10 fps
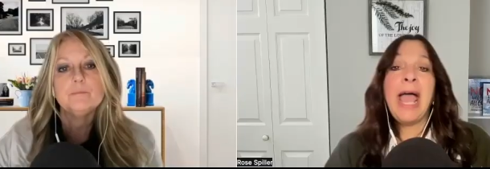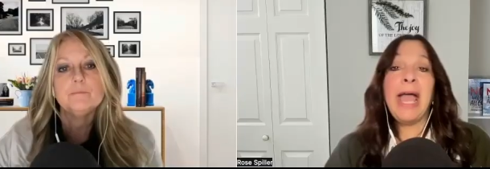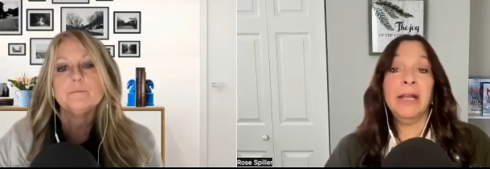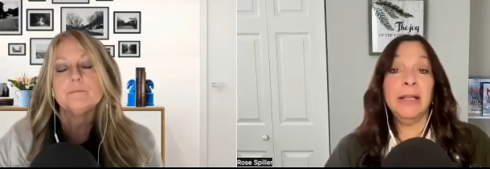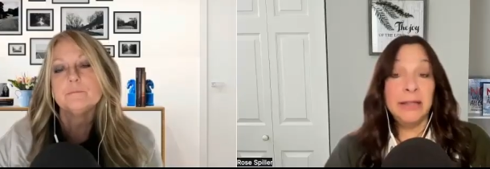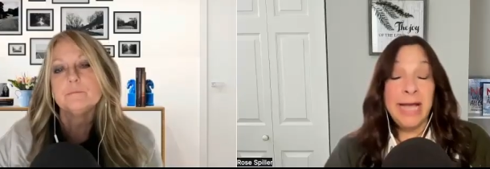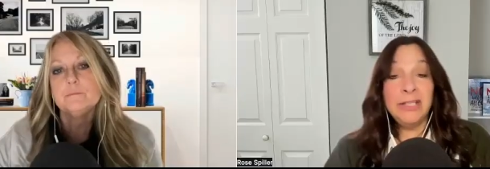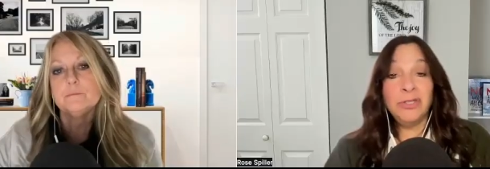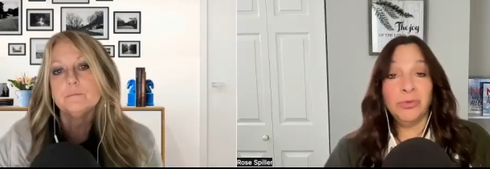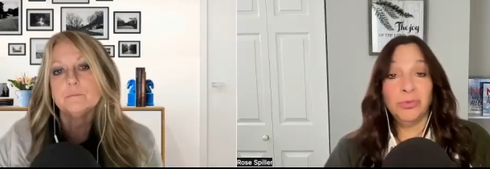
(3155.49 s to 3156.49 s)
Speaker 1: And
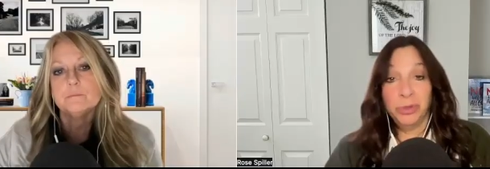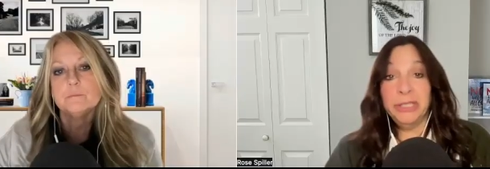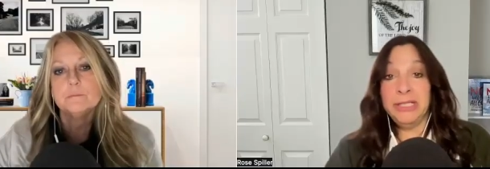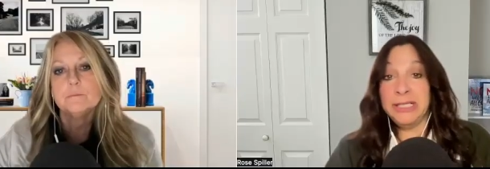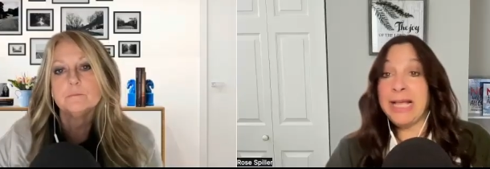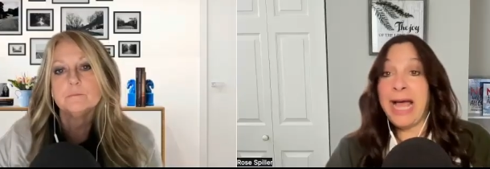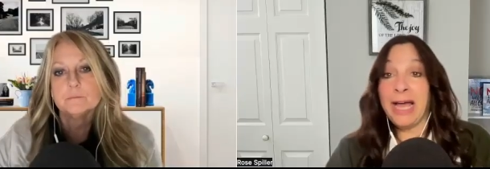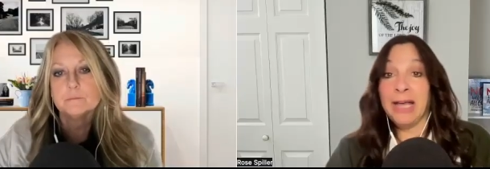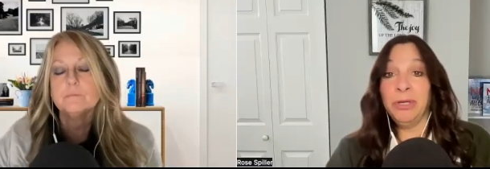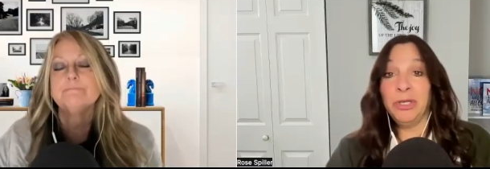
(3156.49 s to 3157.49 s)
that's really
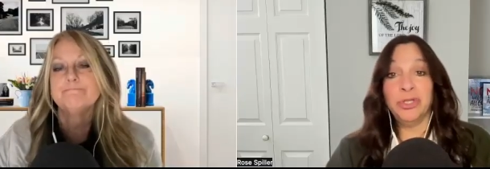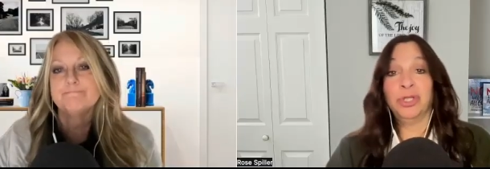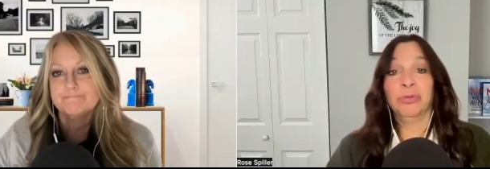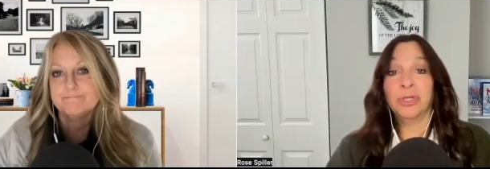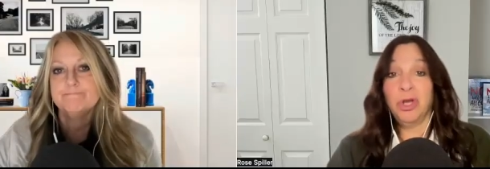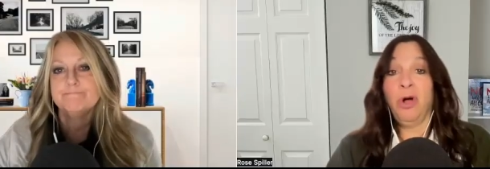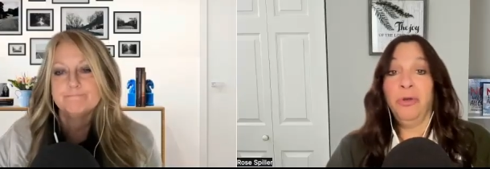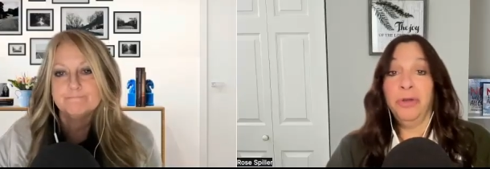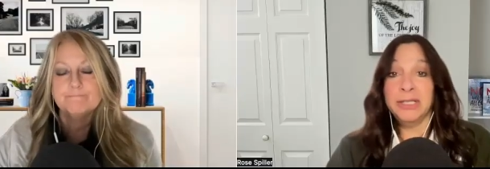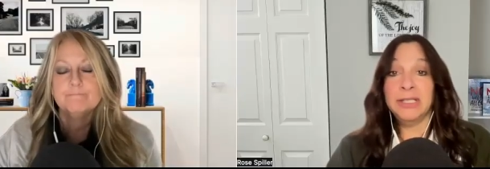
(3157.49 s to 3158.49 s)
sad because the result
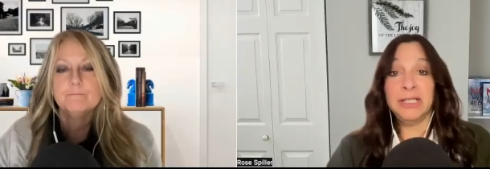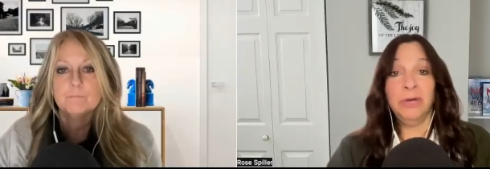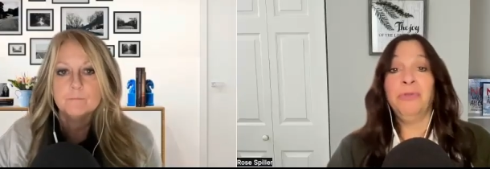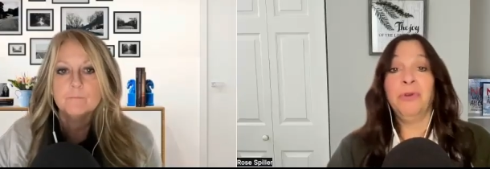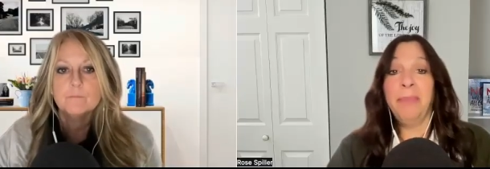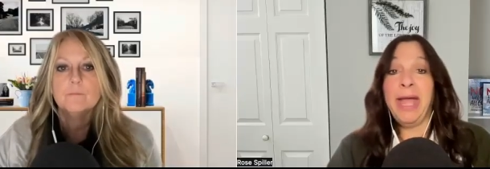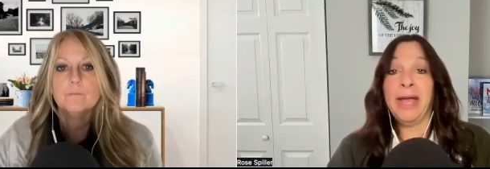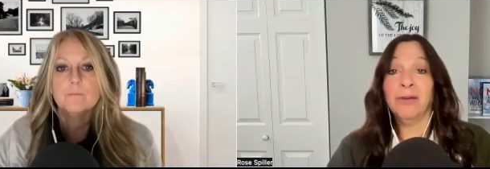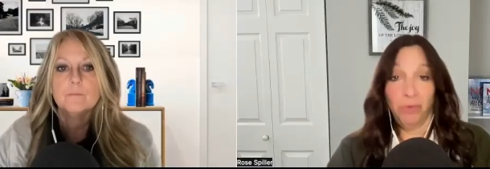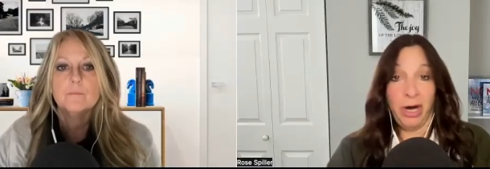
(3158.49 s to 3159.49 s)
is sinful
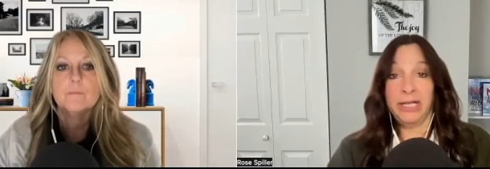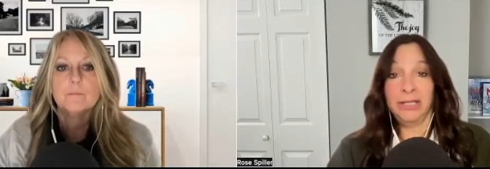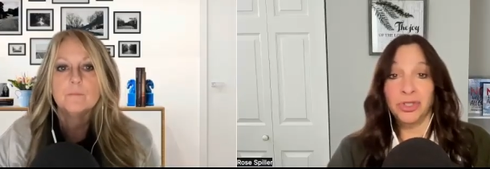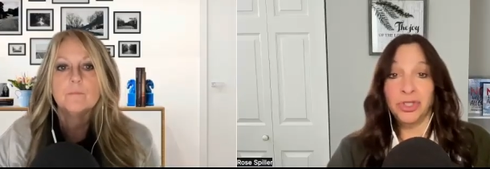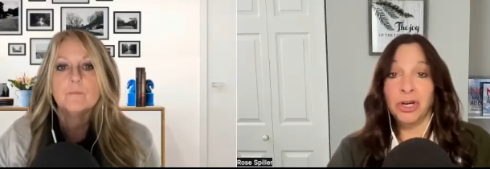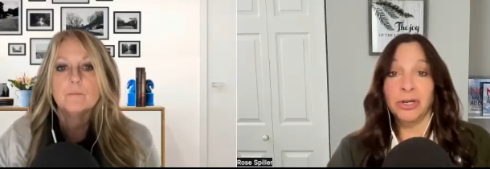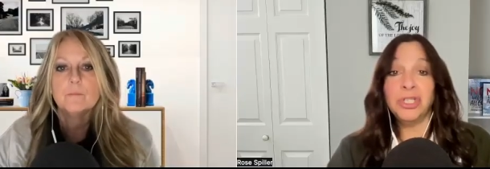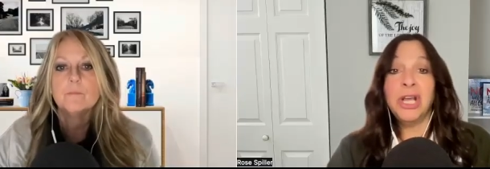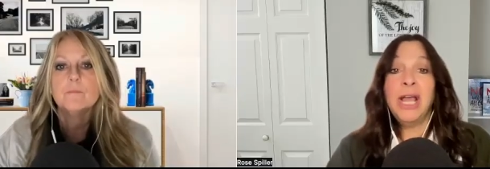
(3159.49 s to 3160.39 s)
man running the church.